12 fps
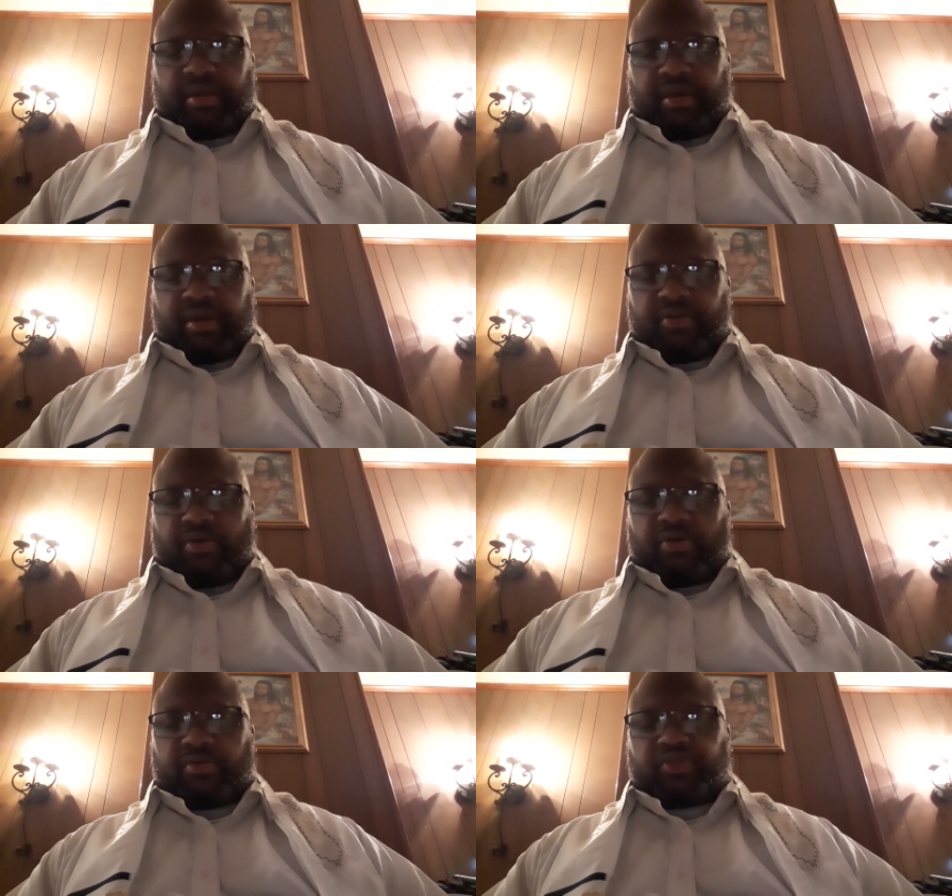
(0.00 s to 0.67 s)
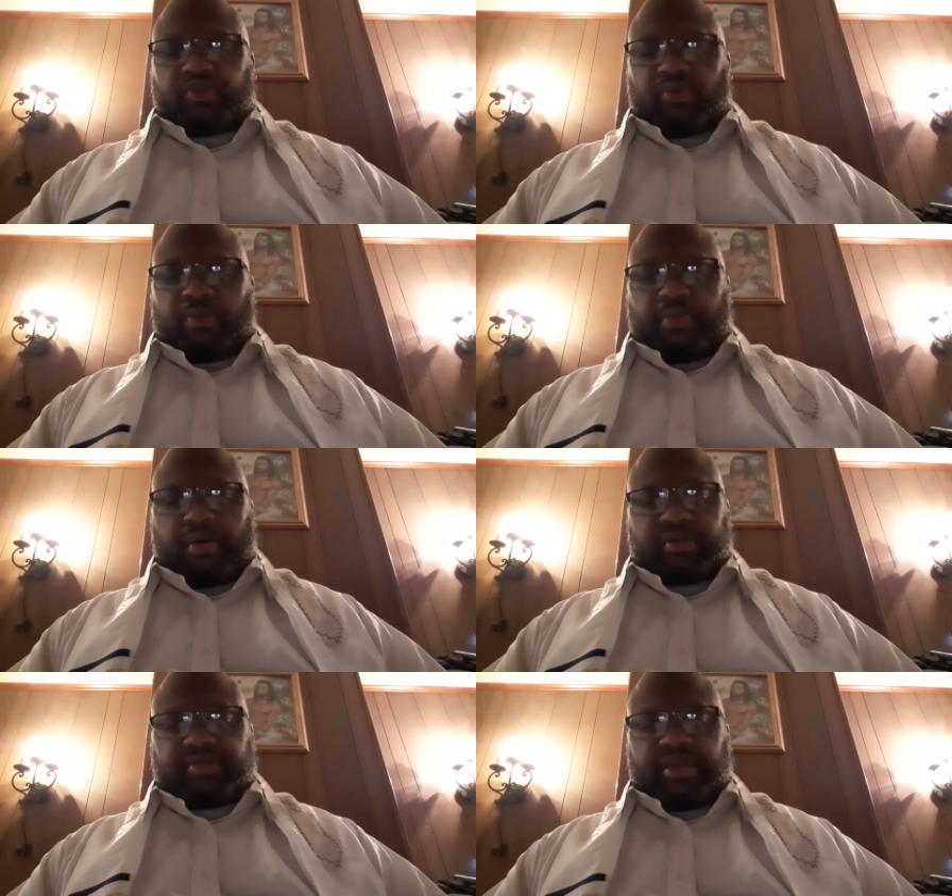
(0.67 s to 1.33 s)
and also a
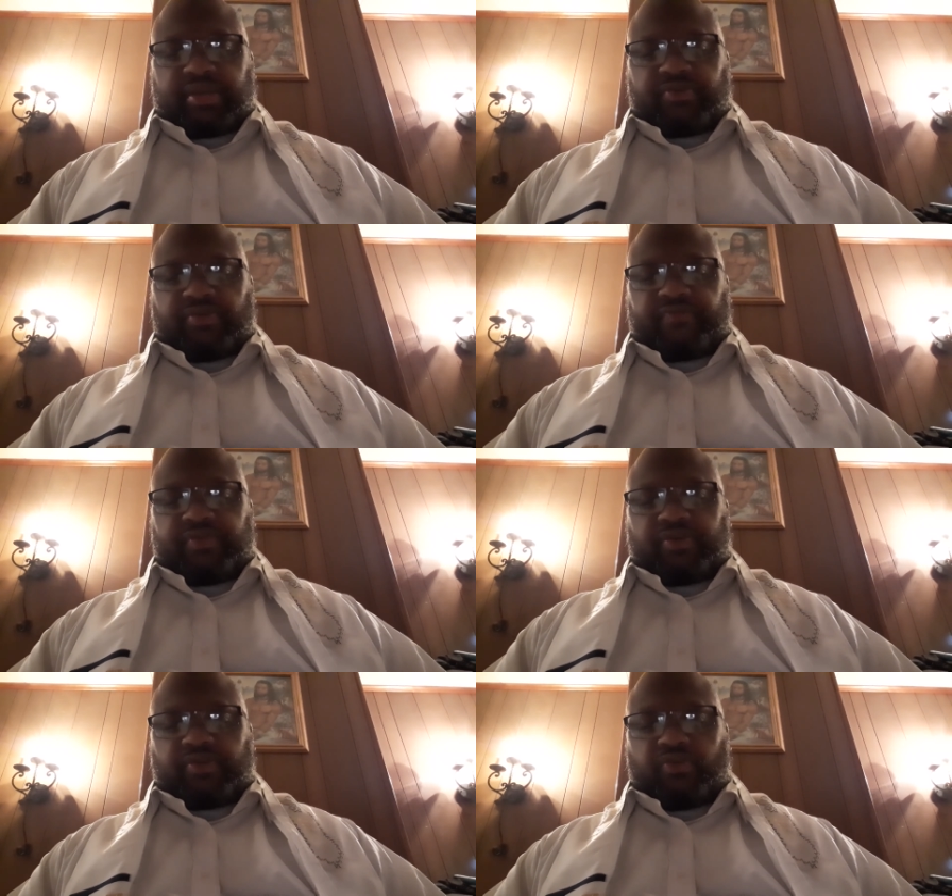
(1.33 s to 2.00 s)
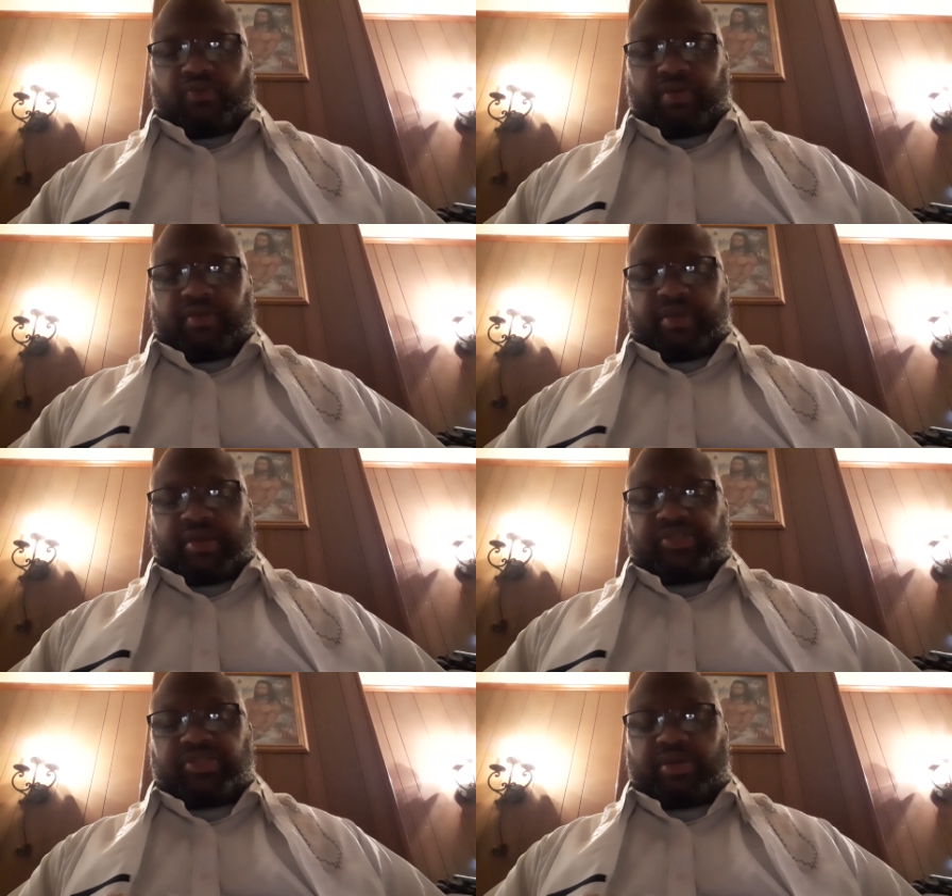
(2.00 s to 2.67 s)
partaker of the glory
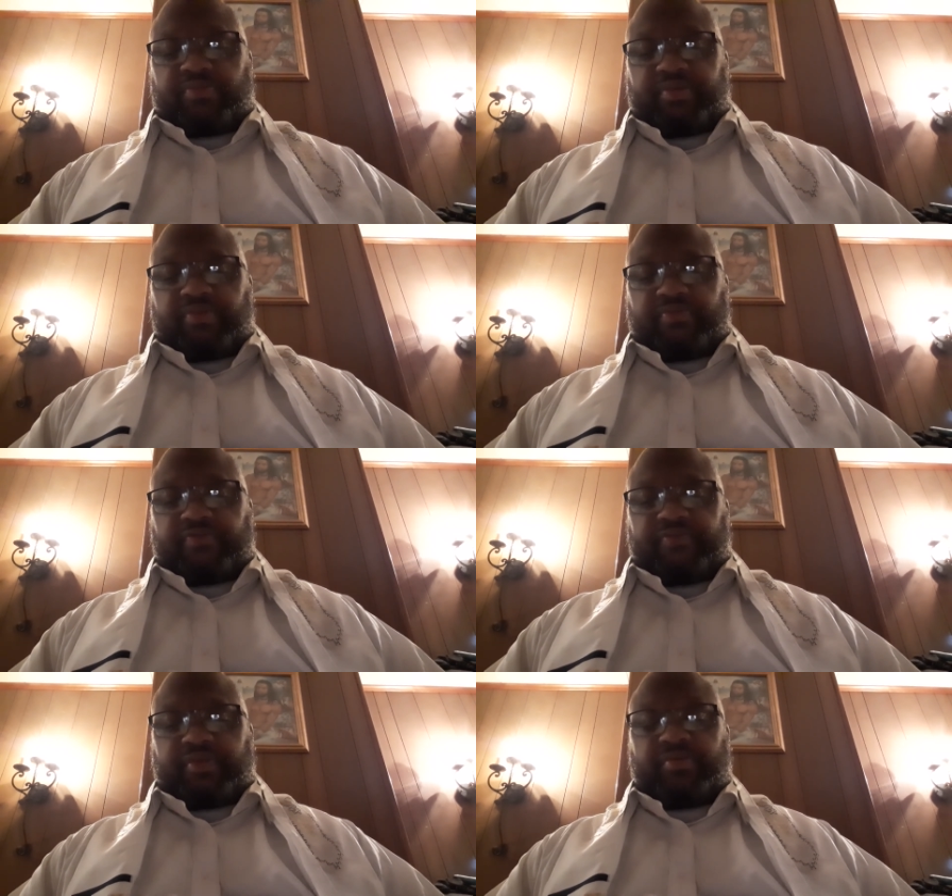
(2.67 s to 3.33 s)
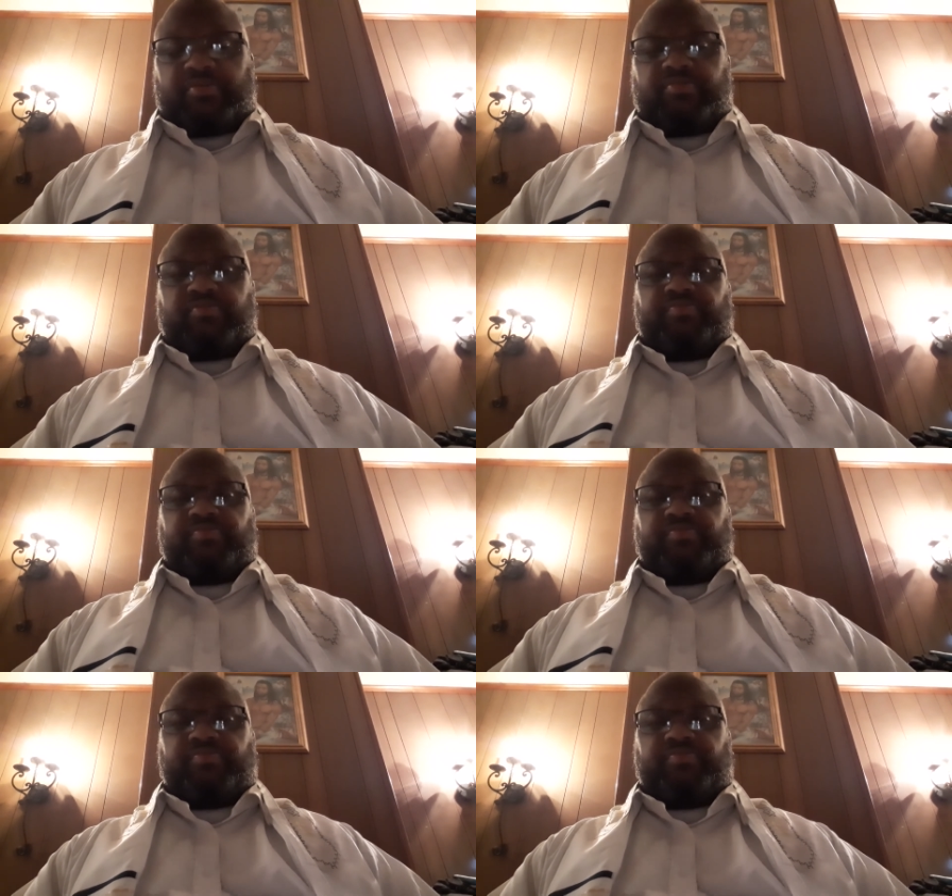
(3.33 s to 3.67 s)
that shall be revealed.